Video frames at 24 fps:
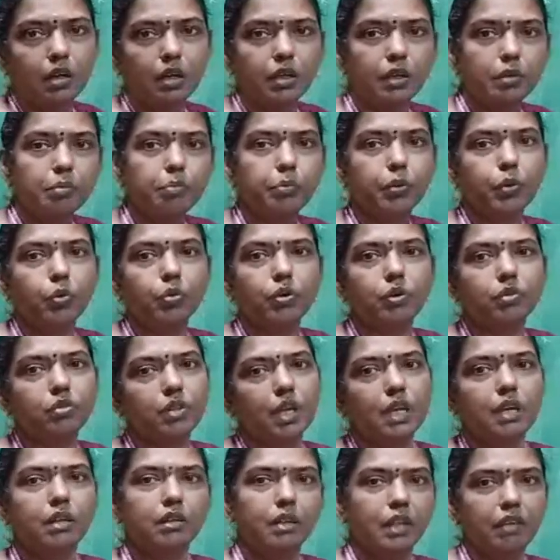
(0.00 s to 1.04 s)
improved
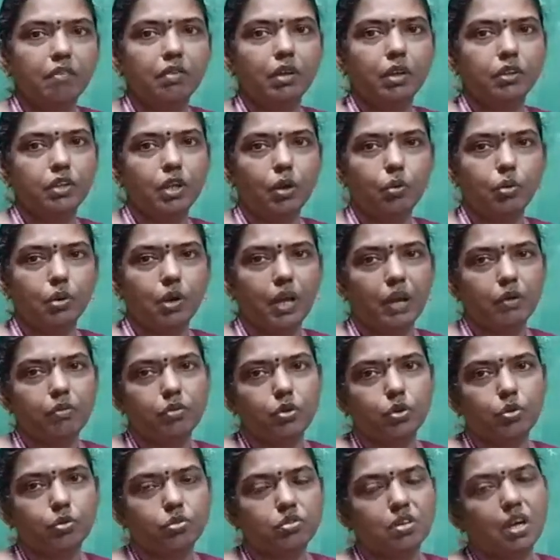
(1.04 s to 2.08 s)
thing, they would have
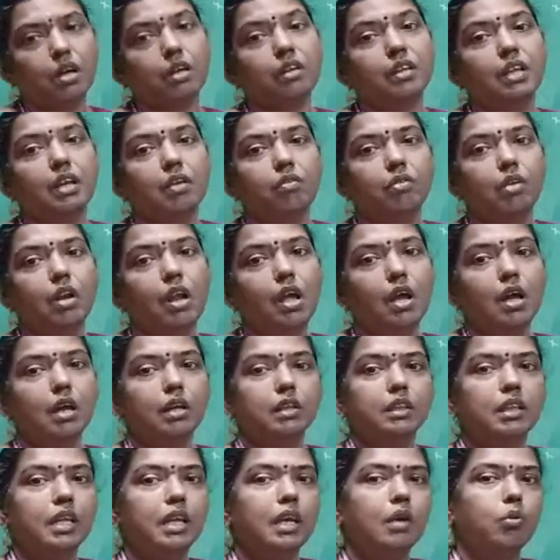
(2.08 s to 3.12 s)
used, or they
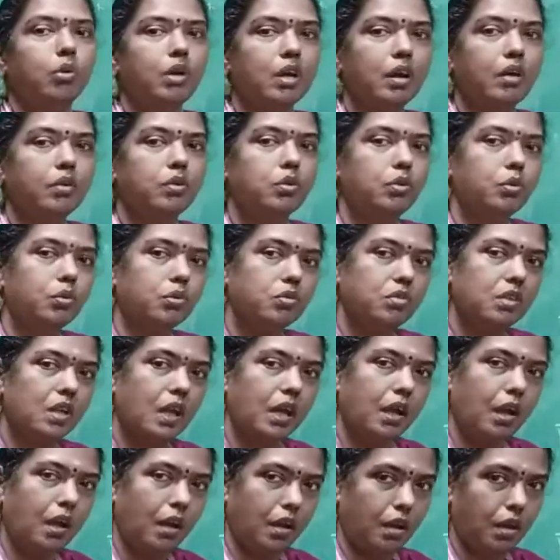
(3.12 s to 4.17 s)
would have used
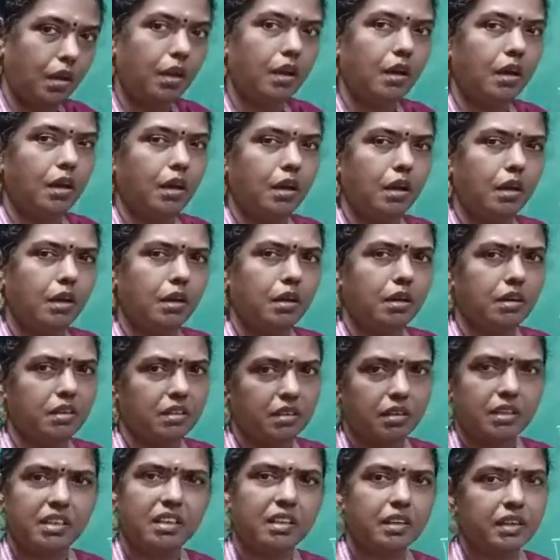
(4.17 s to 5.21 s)
the
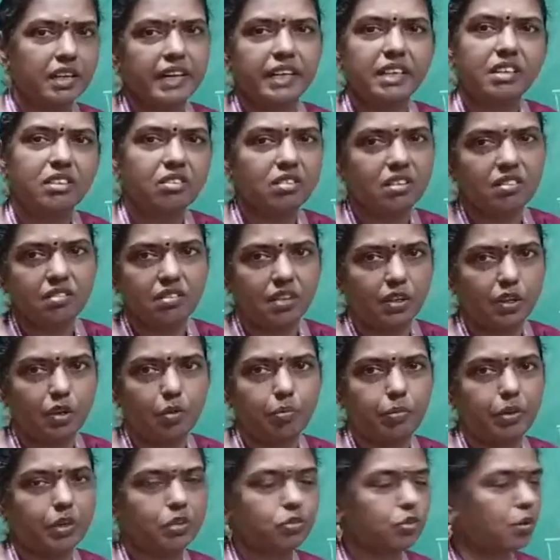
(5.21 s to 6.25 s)
traditional setup
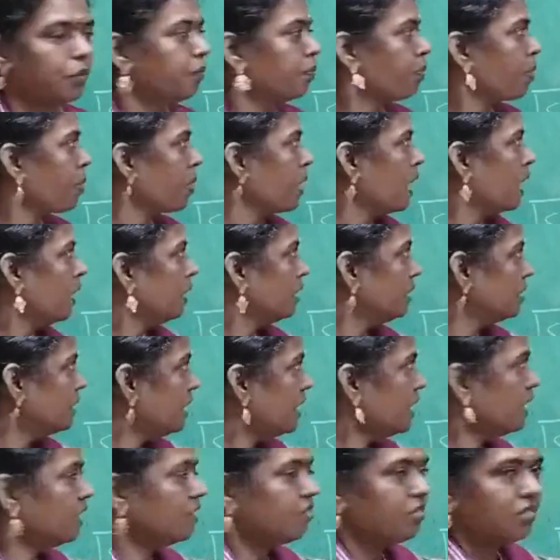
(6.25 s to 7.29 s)
also.
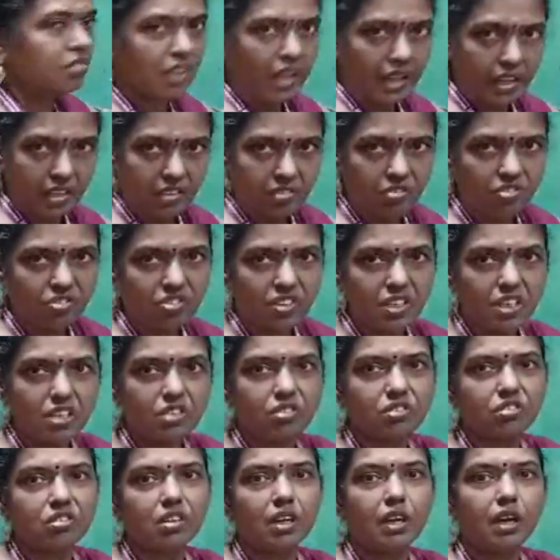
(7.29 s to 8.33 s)
This
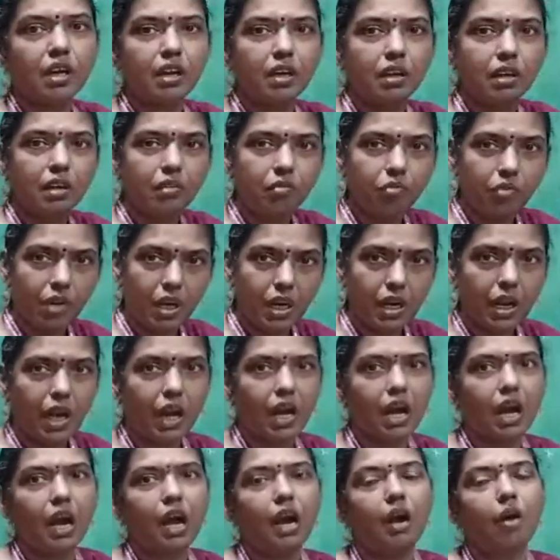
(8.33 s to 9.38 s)
station will
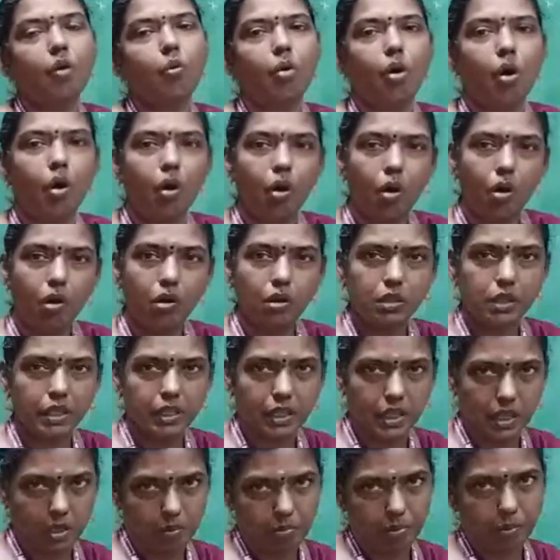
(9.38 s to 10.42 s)
have all the
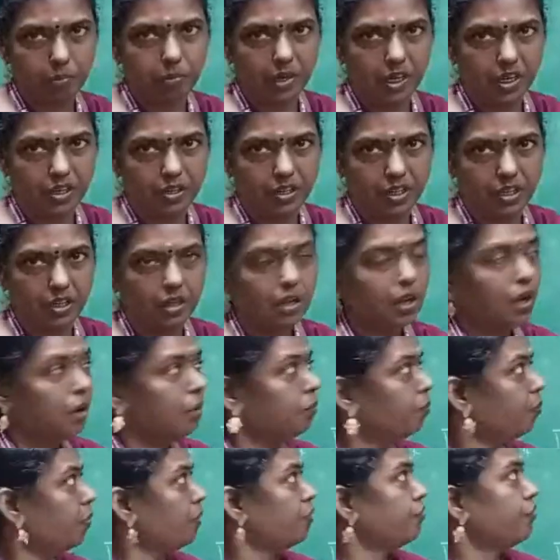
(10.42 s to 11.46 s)
capability
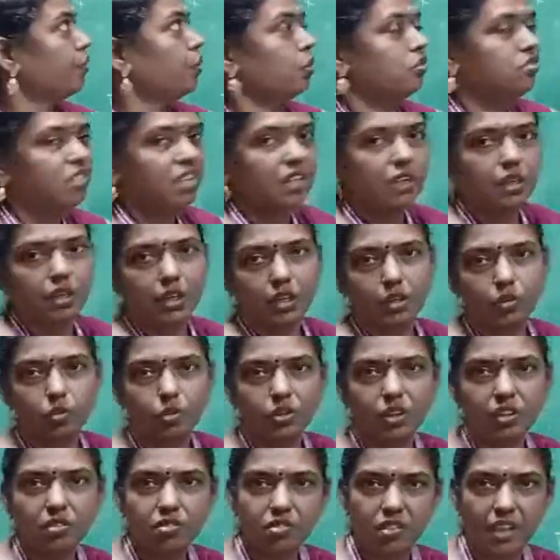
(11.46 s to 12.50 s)
before sending to
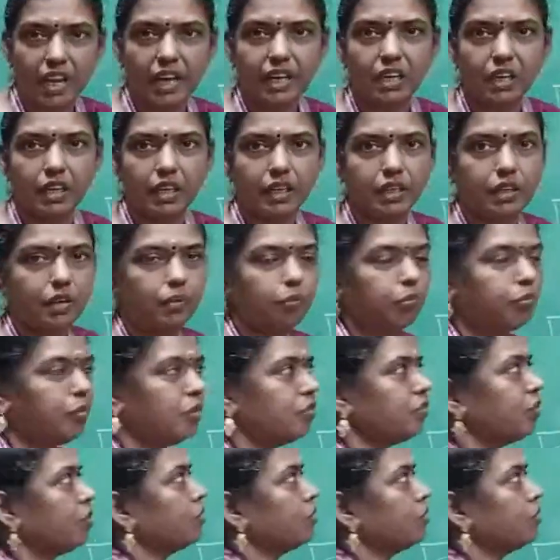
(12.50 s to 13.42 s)
the satellite. Before